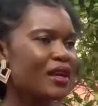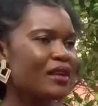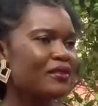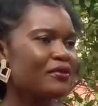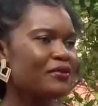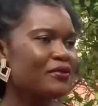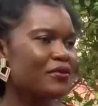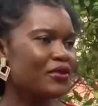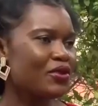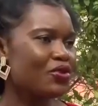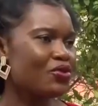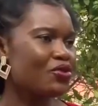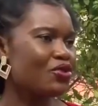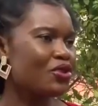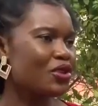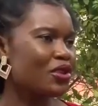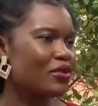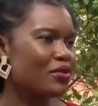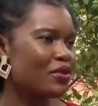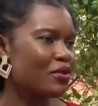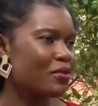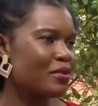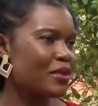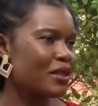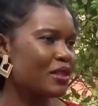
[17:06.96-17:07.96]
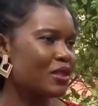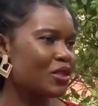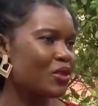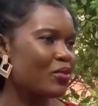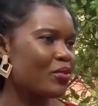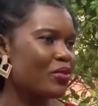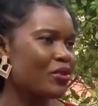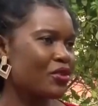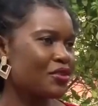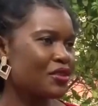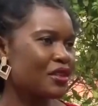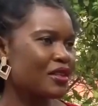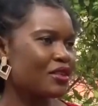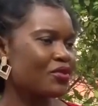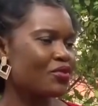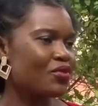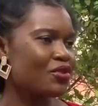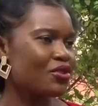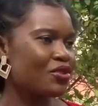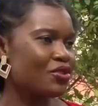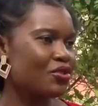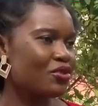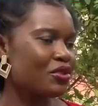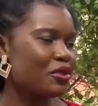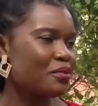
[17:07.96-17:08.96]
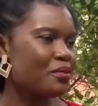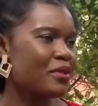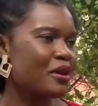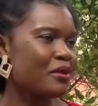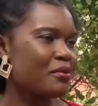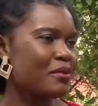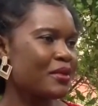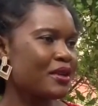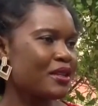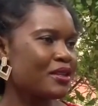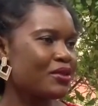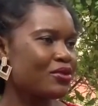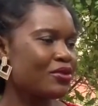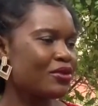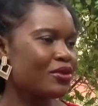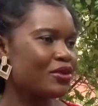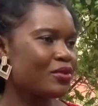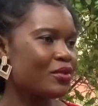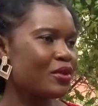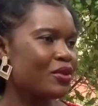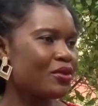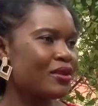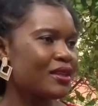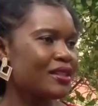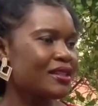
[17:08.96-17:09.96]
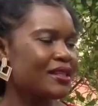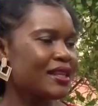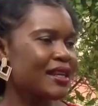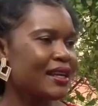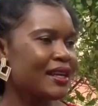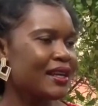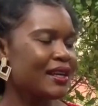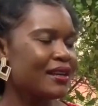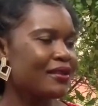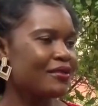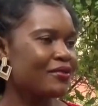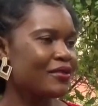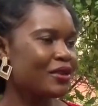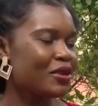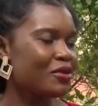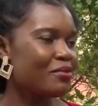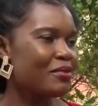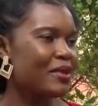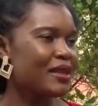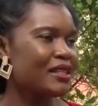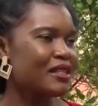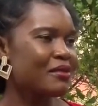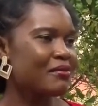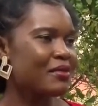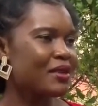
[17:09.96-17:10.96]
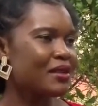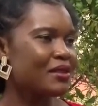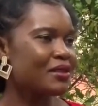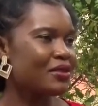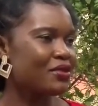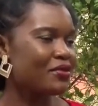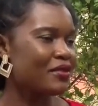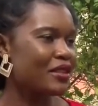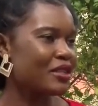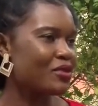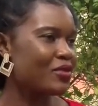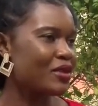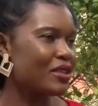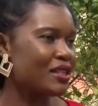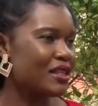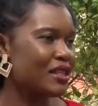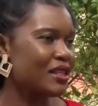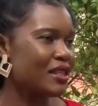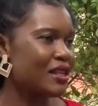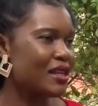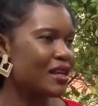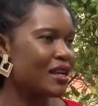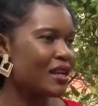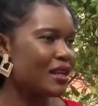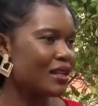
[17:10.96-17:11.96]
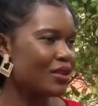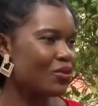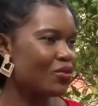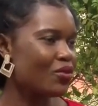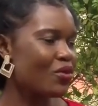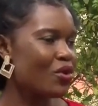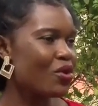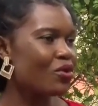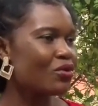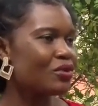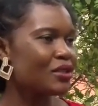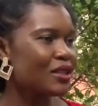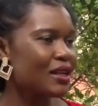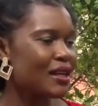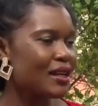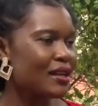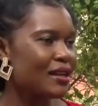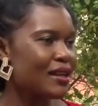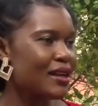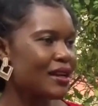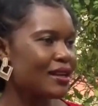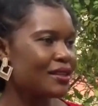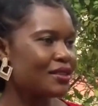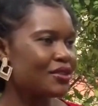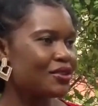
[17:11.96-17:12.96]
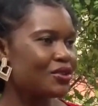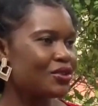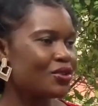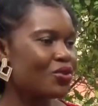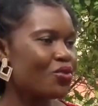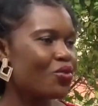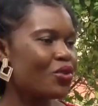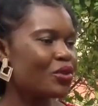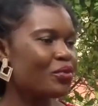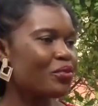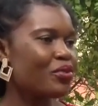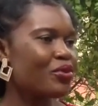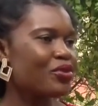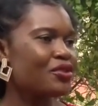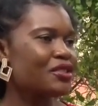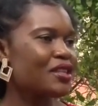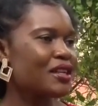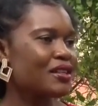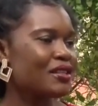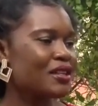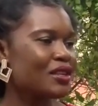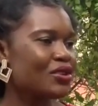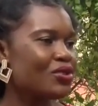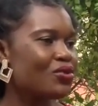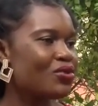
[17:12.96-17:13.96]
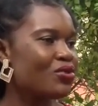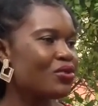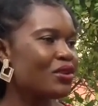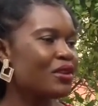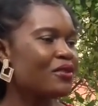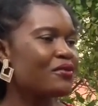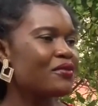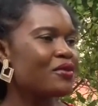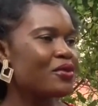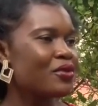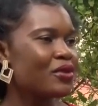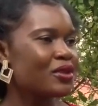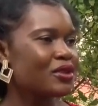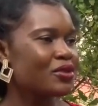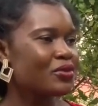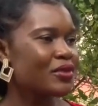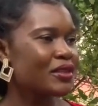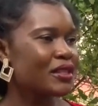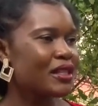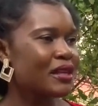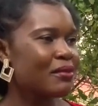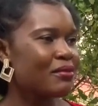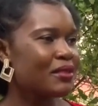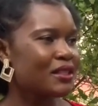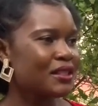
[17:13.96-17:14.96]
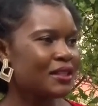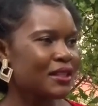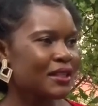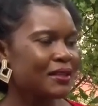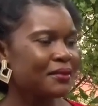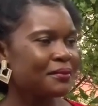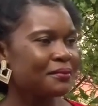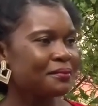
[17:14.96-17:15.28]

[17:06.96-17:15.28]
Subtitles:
at future developmental projects which your department is going to be undertaking for the betterment of Eswatini and the world at large. So what projects are you looking forward to establishing?